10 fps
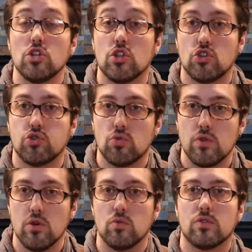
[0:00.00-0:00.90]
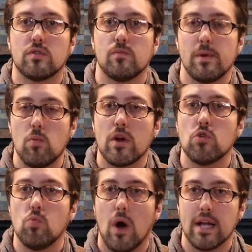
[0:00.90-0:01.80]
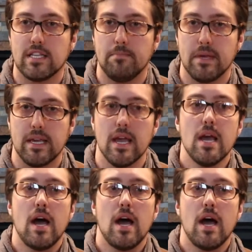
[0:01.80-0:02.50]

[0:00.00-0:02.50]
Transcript: the true you, to be where you want to be.